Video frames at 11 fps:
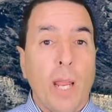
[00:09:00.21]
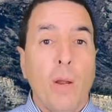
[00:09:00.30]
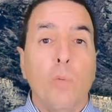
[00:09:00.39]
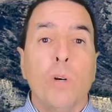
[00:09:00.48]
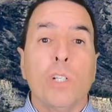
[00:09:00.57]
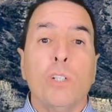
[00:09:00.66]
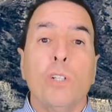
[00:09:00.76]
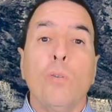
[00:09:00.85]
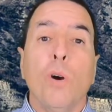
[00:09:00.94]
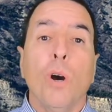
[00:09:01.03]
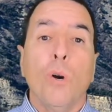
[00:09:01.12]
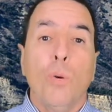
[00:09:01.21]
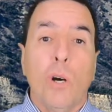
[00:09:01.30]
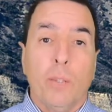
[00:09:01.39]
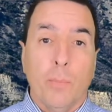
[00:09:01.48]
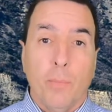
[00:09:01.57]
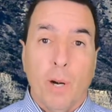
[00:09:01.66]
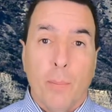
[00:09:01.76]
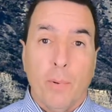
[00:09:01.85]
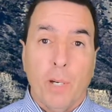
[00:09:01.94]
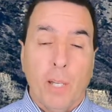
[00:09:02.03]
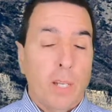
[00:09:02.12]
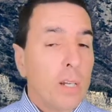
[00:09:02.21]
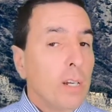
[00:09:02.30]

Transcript: and what you owe on the property.